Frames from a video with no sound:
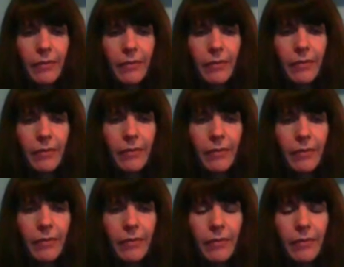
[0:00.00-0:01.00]

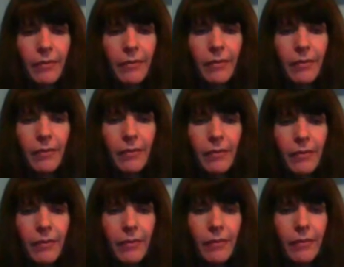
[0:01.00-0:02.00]

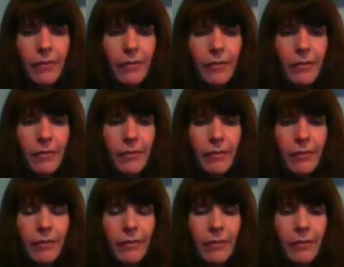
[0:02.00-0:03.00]

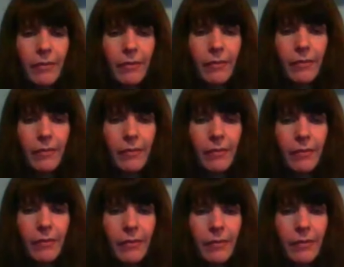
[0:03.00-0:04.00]

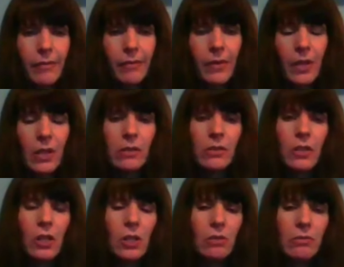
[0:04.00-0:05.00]

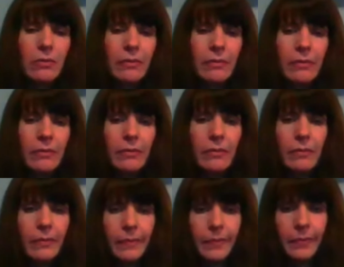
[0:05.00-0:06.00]

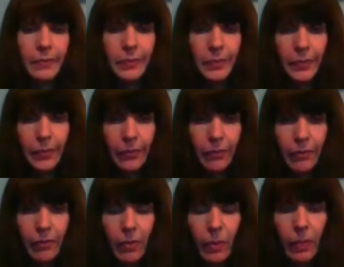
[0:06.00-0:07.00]

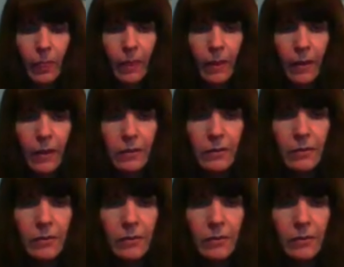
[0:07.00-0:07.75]
(silent)